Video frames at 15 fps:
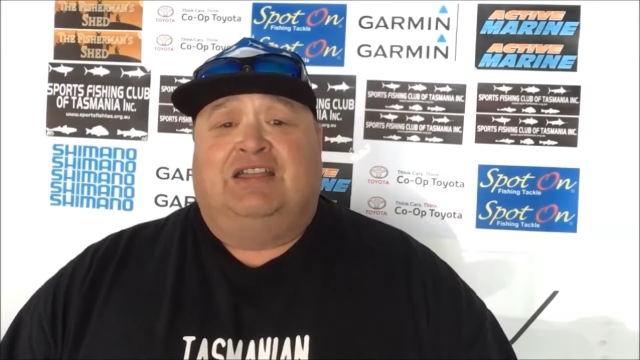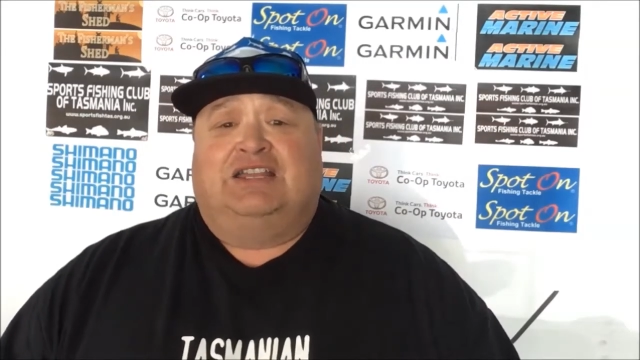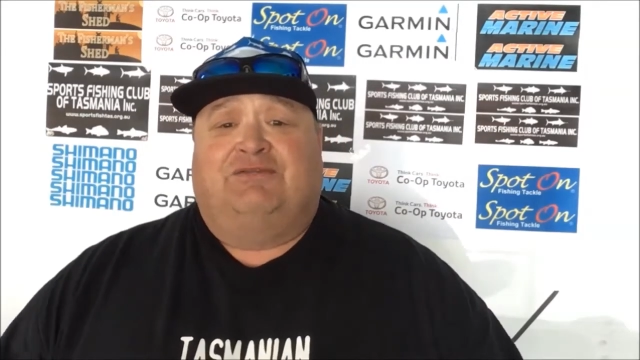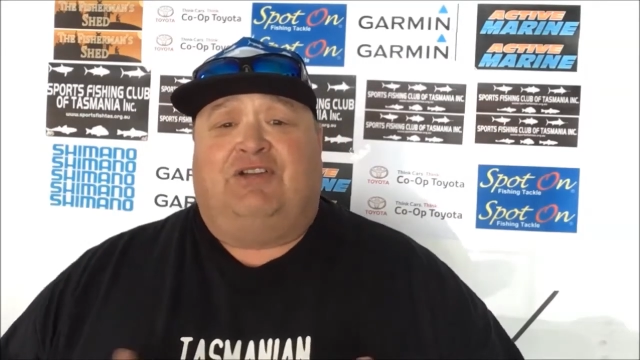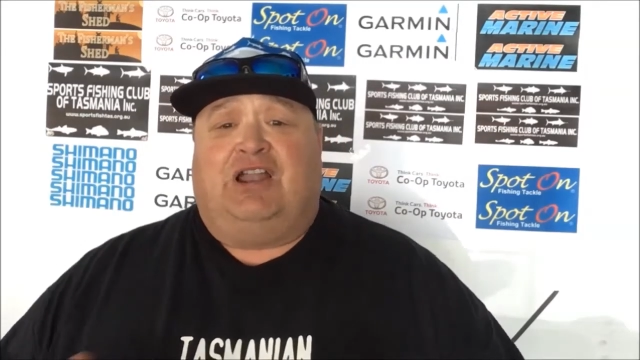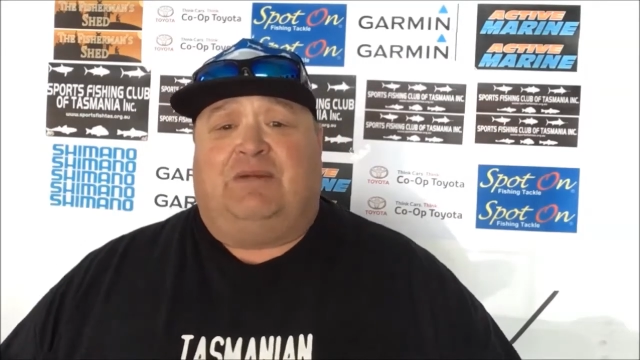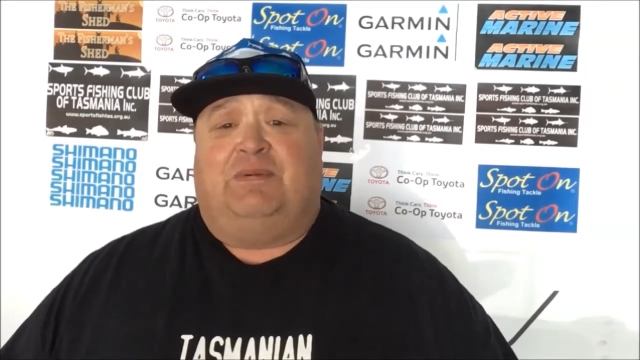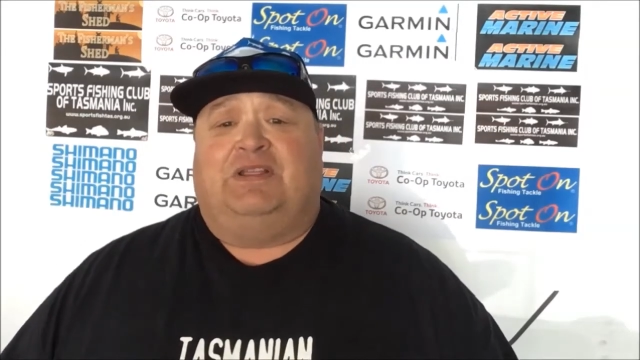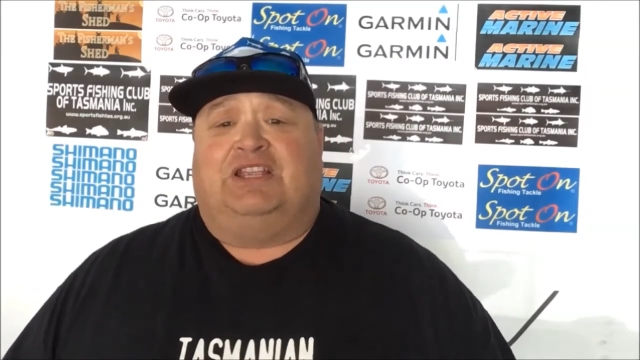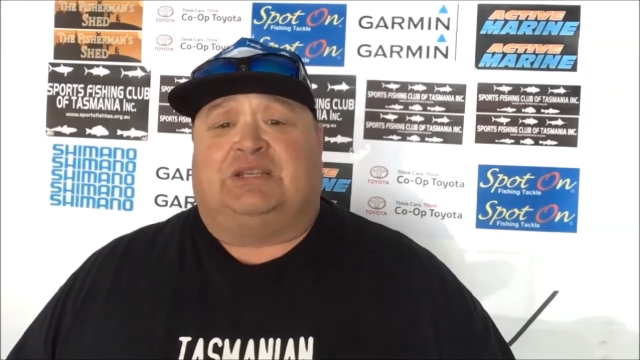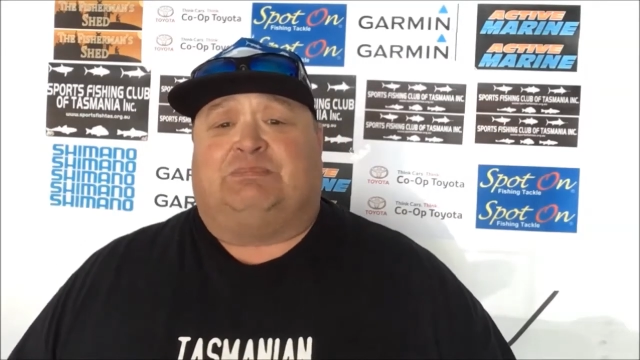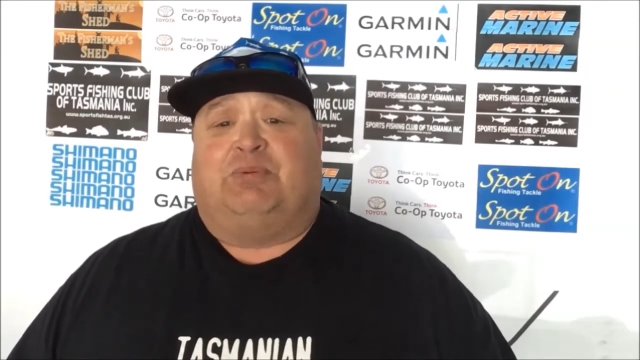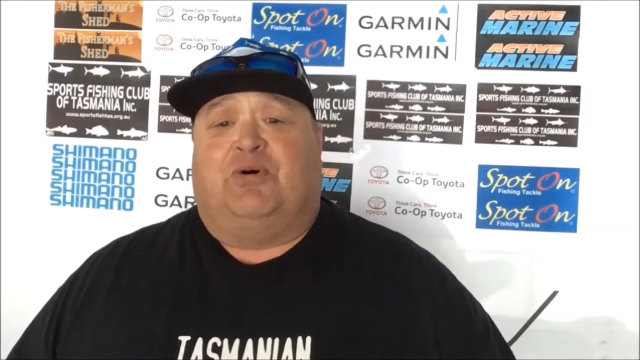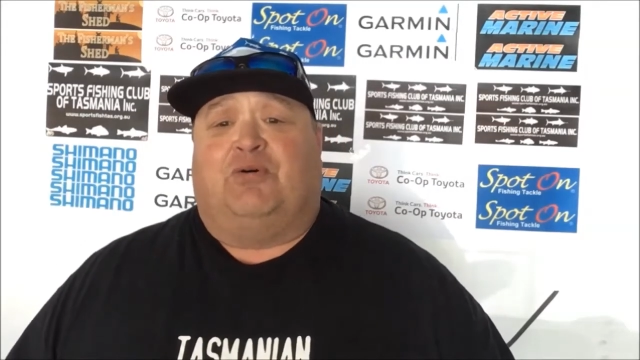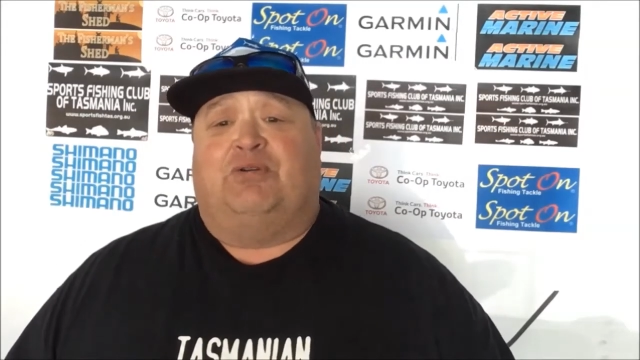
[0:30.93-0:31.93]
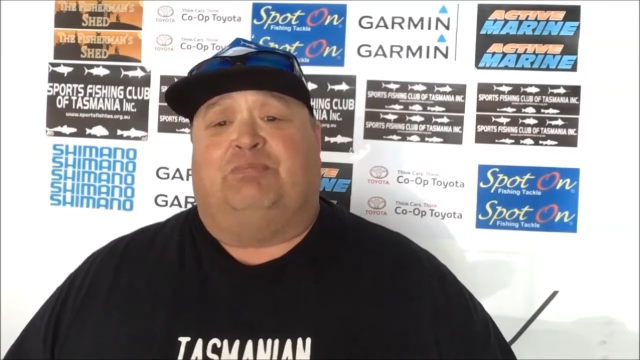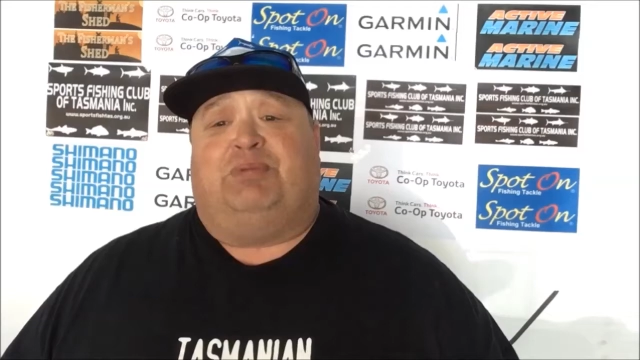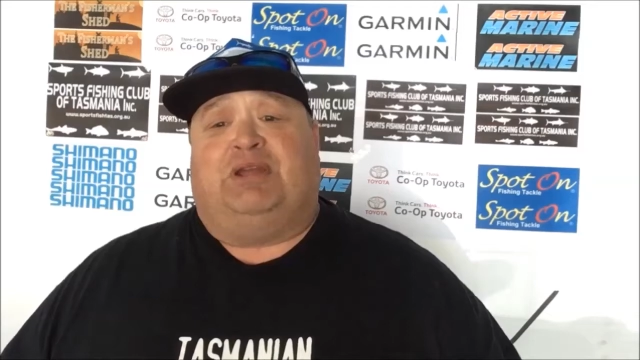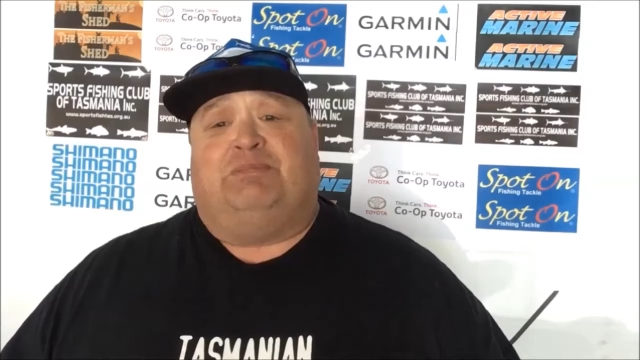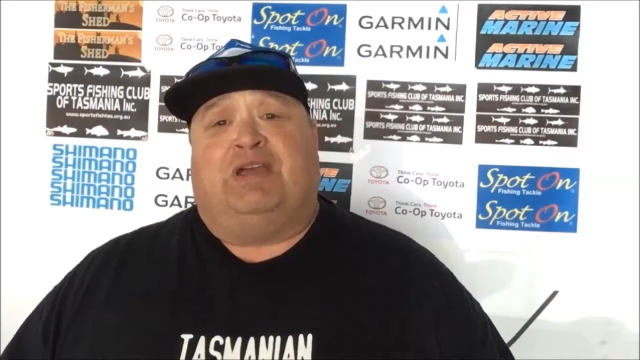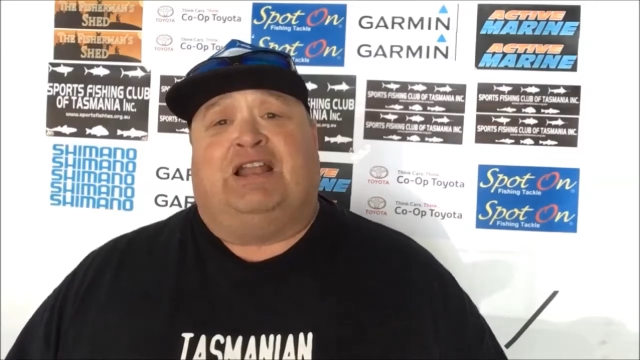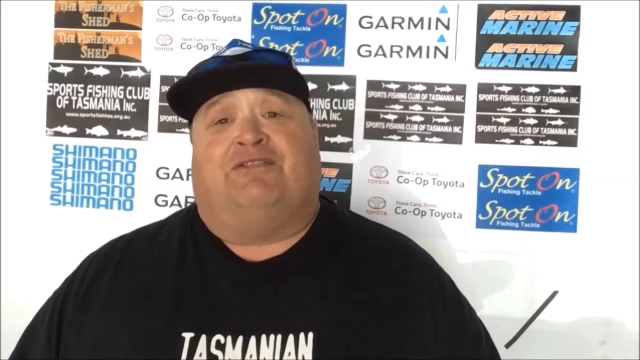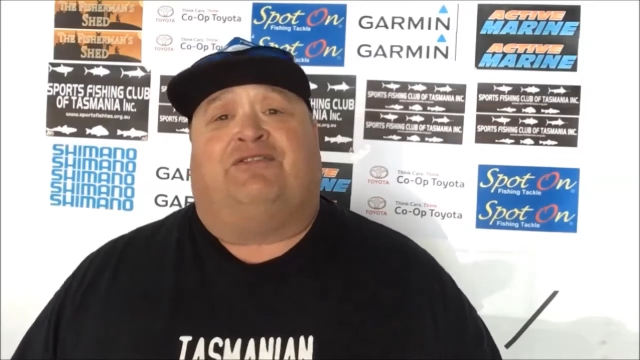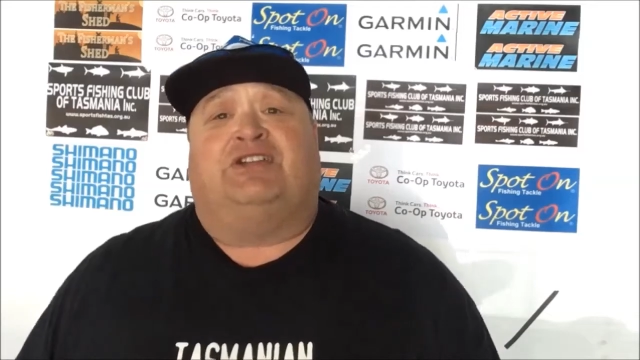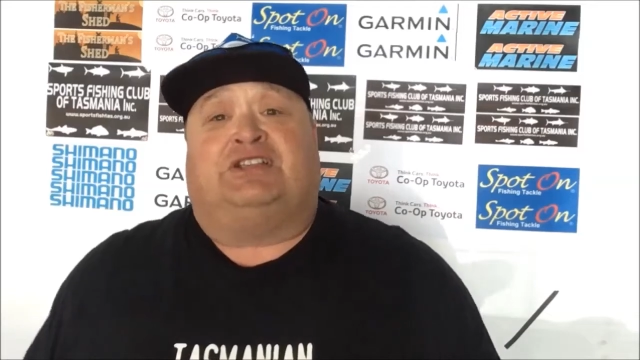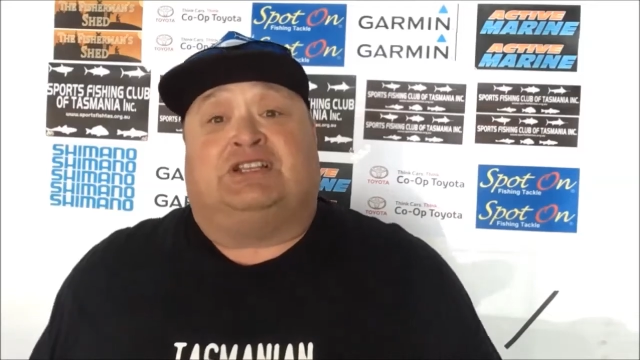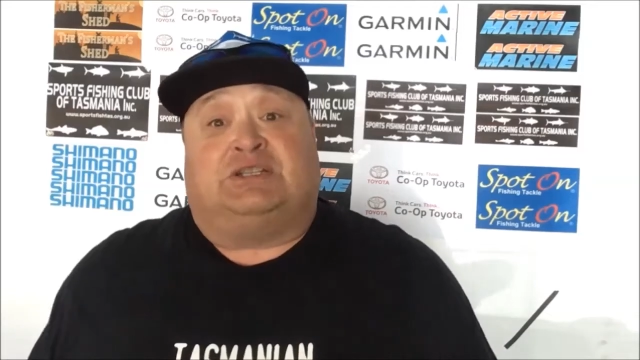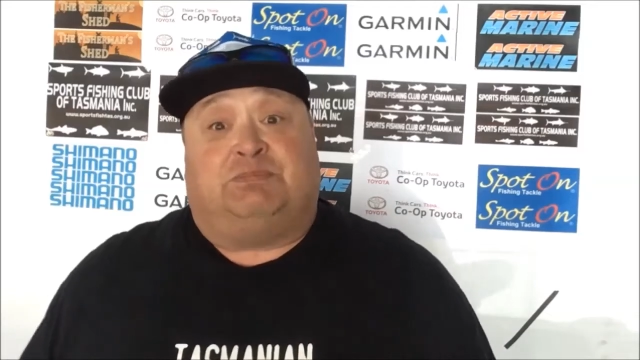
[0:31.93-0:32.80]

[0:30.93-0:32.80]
developing the sport with big benefits,